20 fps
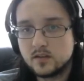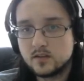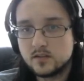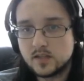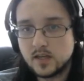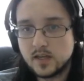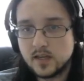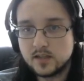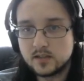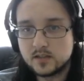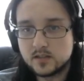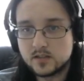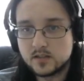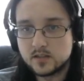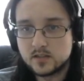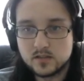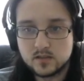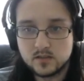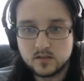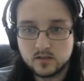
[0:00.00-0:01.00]

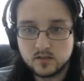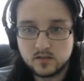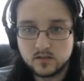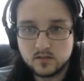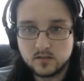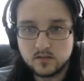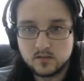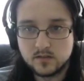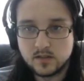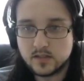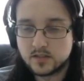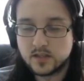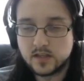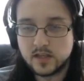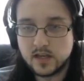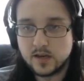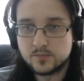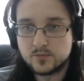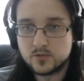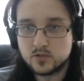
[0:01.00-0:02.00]
Takes, that's a
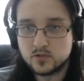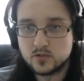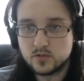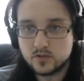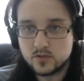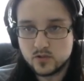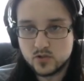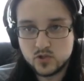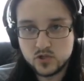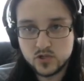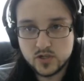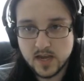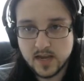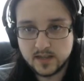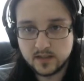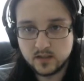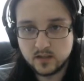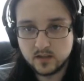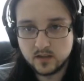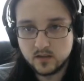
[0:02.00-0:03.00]
capture, check,